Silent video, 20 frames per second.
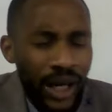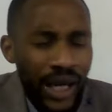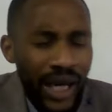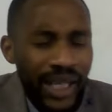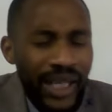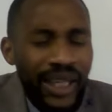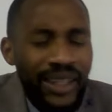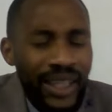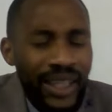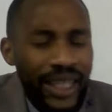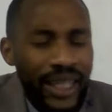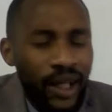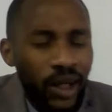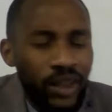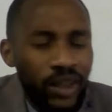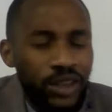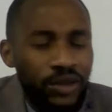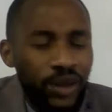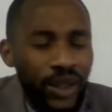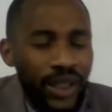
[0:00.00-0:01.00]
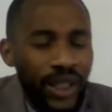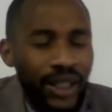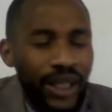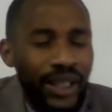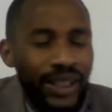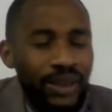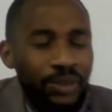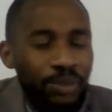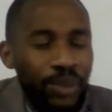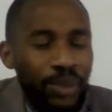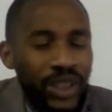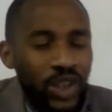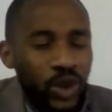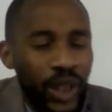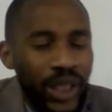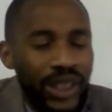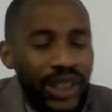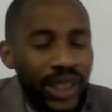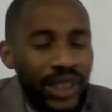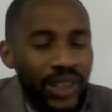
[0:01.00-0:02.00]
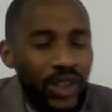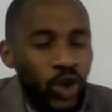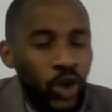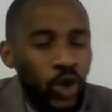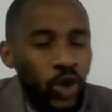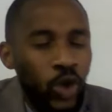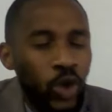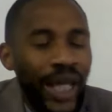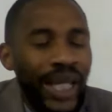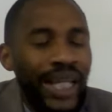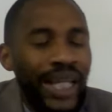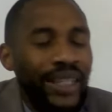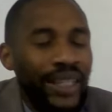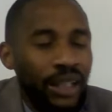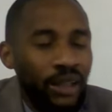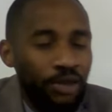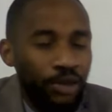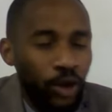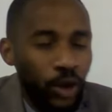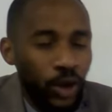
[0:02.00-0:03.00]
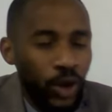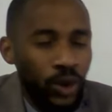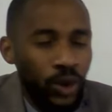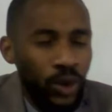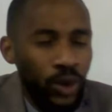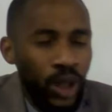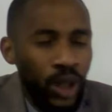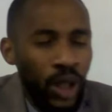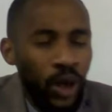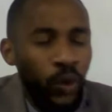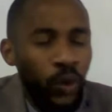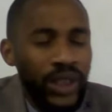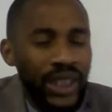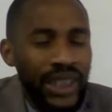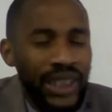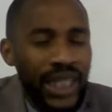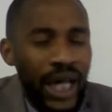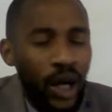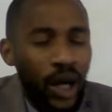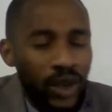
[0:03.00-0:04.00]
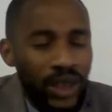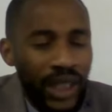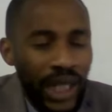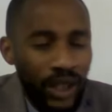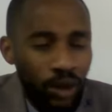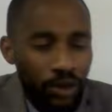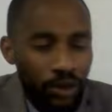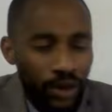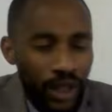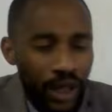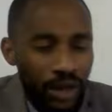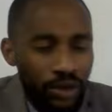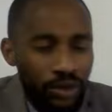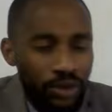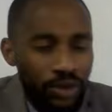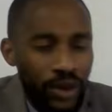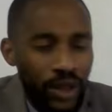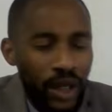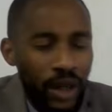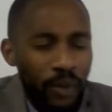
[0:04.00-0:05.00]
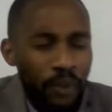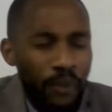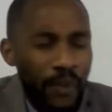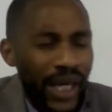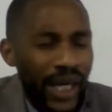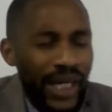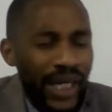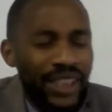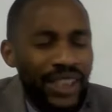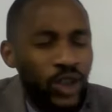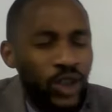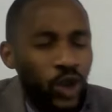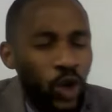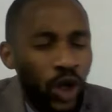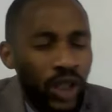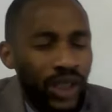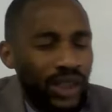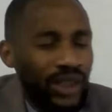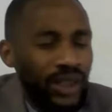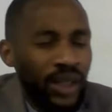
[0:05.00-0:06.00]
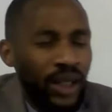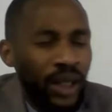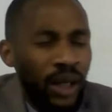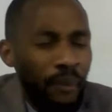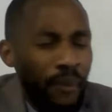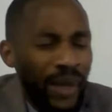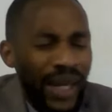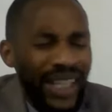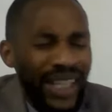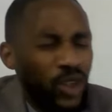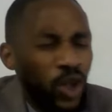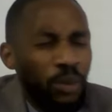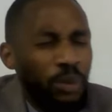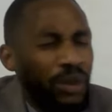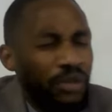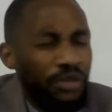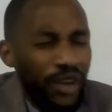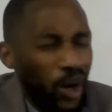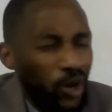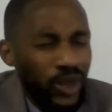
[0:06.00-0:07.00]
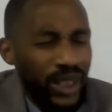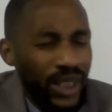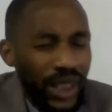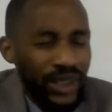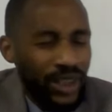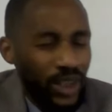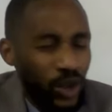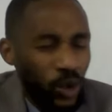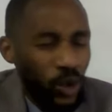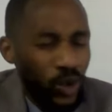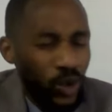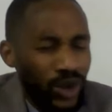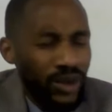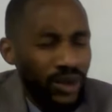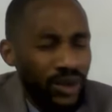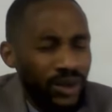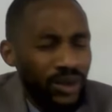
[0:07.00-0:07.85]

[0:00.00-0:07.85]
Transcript: Anything else, Father, that persuades us to do anything for you, which is outside of love, may it not, may it not be found in us, Lord.